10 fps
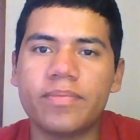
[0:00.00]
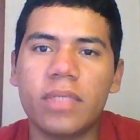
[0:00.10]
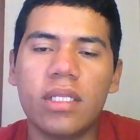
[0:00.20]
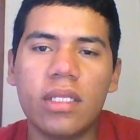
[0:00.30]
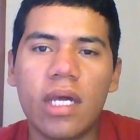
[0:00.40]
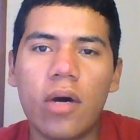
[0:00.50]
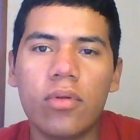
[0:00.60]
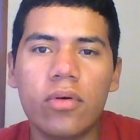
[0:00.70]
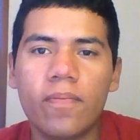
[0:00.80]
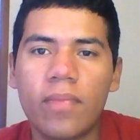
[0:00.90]
In the
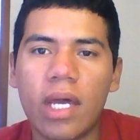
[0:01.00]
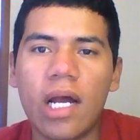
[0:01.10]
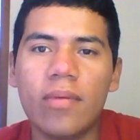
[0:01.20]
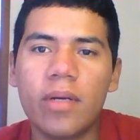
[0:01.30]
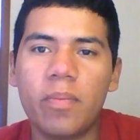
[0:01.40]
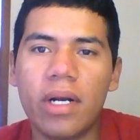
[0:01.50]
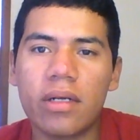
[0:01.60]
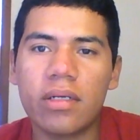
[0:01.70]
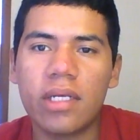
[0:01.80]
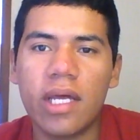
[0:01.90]
audio, Albert
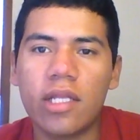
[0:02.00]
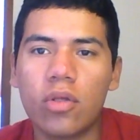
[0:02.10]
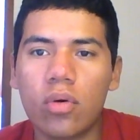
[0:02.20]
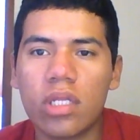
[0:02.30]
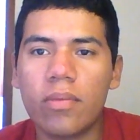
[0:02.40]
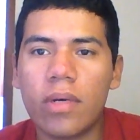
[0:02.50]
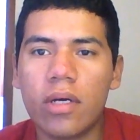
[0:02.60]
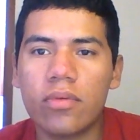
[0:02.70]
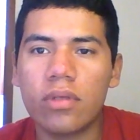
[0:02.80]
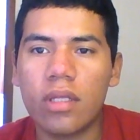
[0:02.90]
Park talks
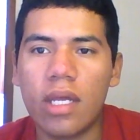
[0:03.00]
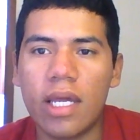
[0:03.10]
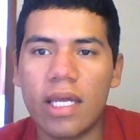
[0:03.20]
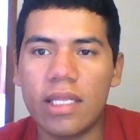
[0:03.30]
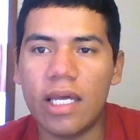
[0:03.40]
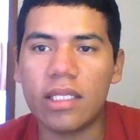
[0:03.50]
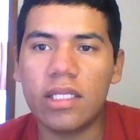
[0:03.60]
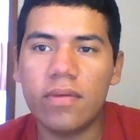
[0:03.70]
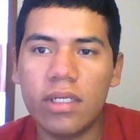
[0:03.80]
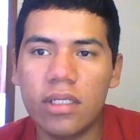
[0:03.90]
about the
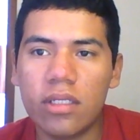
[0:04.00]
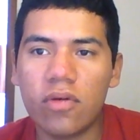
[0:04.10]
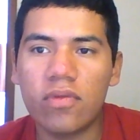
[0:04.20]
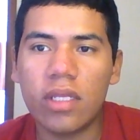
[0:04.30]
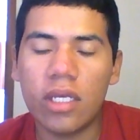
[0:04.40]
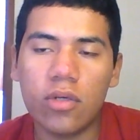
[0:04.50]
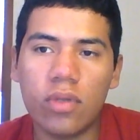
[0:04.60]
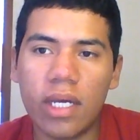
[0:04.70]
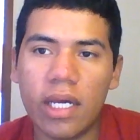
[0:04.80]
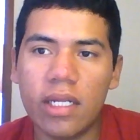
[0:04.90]
activities of the
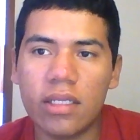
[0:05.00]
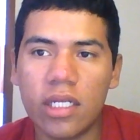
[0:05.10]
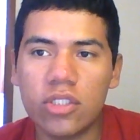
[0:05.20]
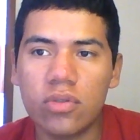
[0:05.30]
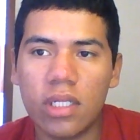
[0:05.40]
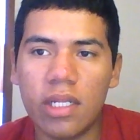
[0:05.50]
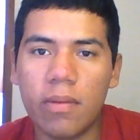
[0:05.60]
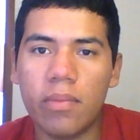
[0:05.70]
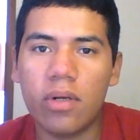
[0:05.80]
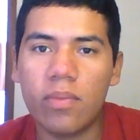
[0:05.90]
United Nations
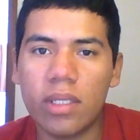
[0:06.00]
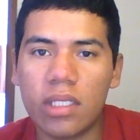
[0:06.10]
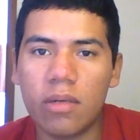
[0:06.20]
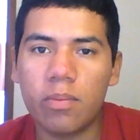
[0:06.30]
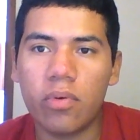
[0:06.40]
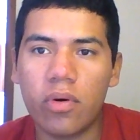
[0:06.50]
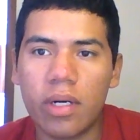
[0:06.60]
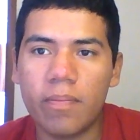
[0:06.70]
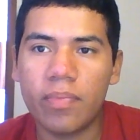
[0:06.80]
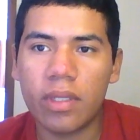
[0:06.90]
Environmental
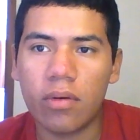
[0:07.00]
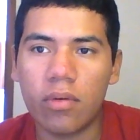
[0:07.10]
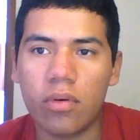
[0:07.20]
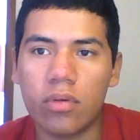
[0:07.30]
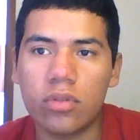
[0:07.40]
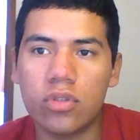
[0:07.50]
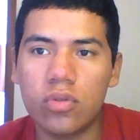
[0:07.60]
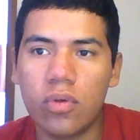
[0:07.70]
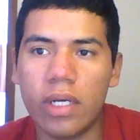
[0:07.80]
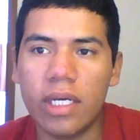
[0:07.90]
Programme, or
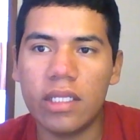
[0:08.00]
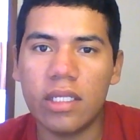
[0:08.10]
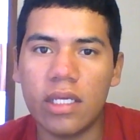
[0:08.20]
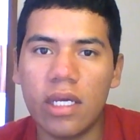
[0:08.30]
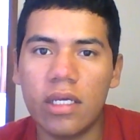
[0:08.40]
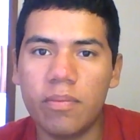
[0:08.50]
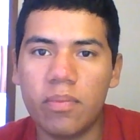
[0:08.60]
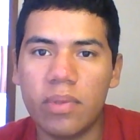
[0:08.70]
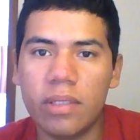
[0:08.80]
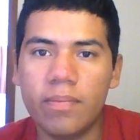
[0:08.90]

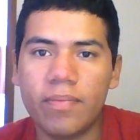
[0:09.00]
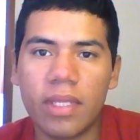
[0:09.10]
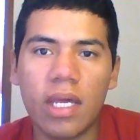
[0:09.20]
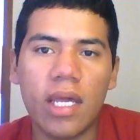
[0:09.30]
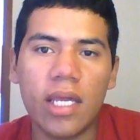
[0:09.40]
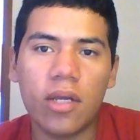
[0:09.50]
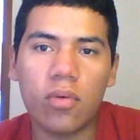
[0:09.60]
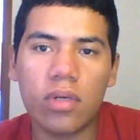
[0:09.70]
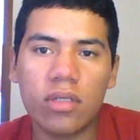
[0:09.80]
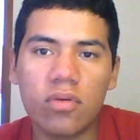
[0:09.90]
UNEP, in
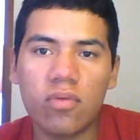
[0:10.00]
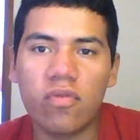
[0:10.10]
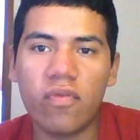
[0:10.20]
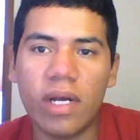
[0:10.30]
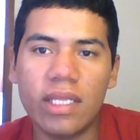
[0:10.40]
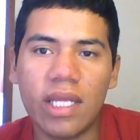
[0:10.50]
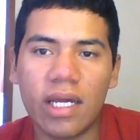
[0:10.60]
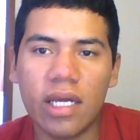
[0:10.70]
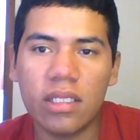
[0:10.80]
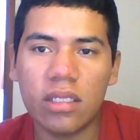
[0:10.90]
order to fight
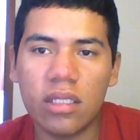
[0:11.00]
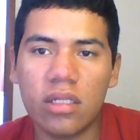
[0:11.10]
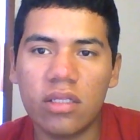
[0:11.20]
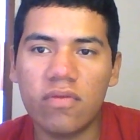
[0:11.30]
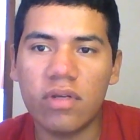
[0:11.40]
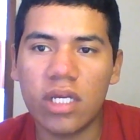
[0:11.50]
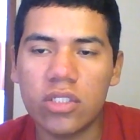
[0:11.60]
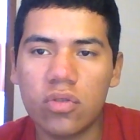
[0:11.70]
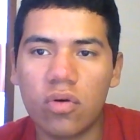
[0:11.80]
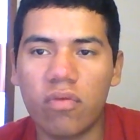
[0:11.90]
against the
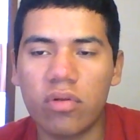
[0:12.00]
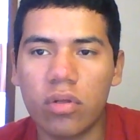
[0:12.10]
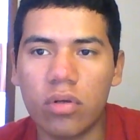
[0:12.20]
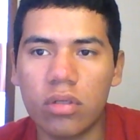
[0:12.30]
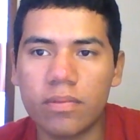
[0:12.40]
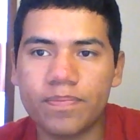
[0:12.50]
desertification of soils,